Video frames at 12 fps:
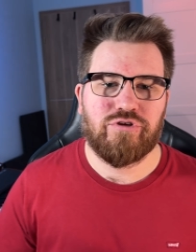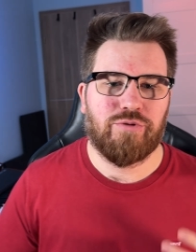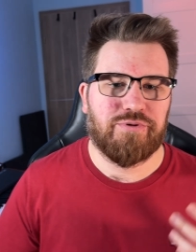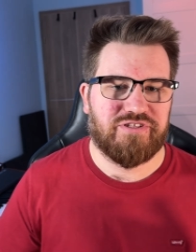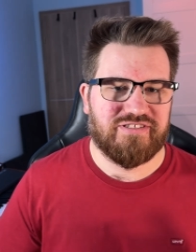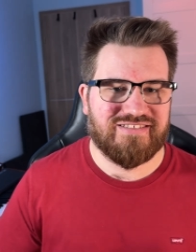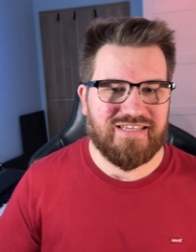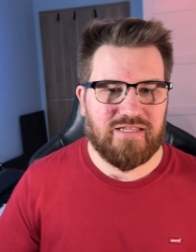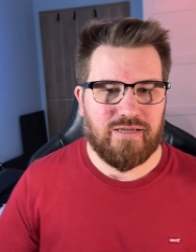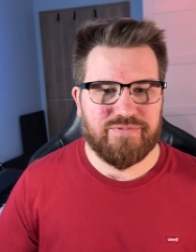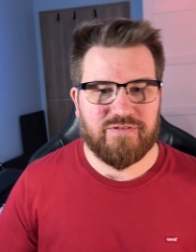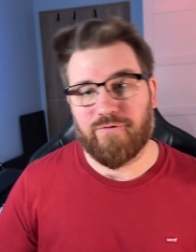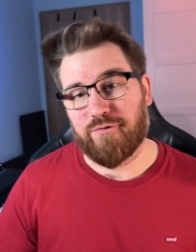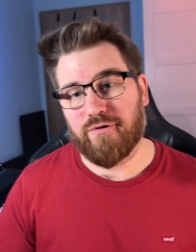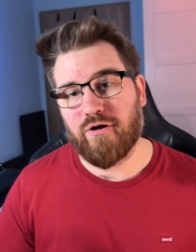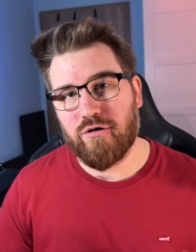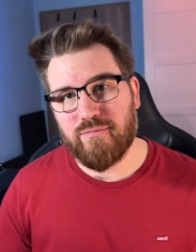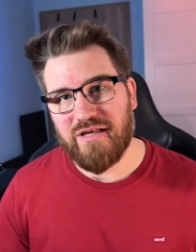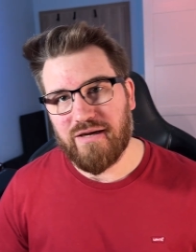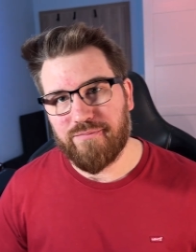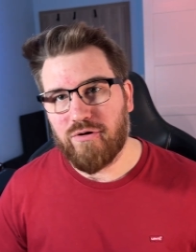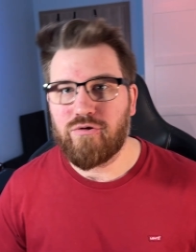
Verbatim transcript: Kubernetes setups for your home lab